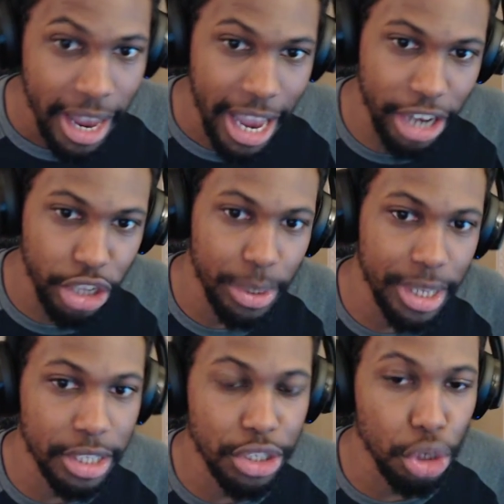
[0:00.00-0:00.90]
including
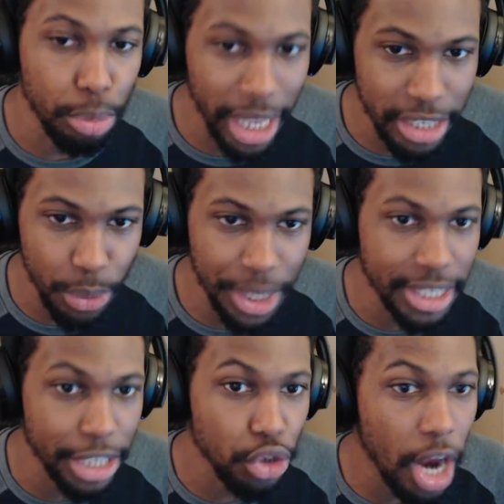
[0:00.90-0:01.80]
the 2 Blessed Winds
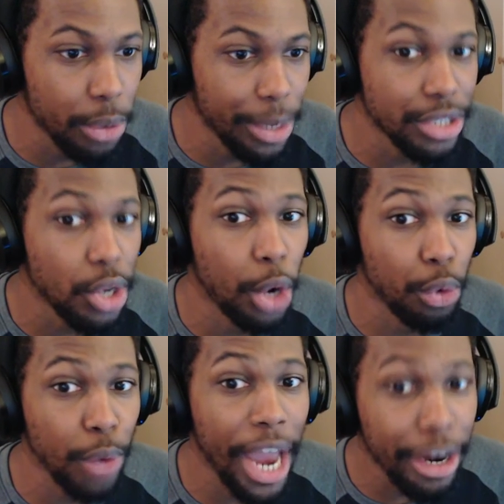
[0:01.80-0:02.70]
and Dried Winds, are
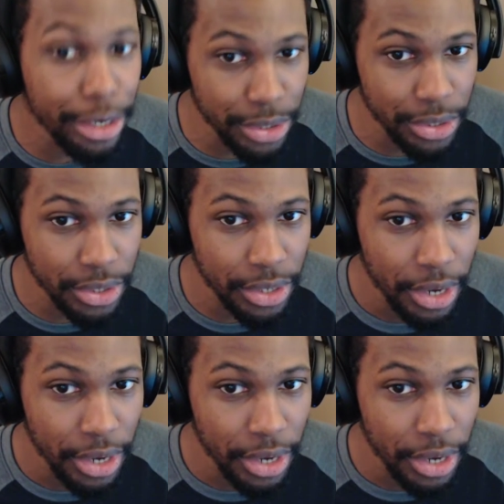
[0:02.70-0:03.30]
rares.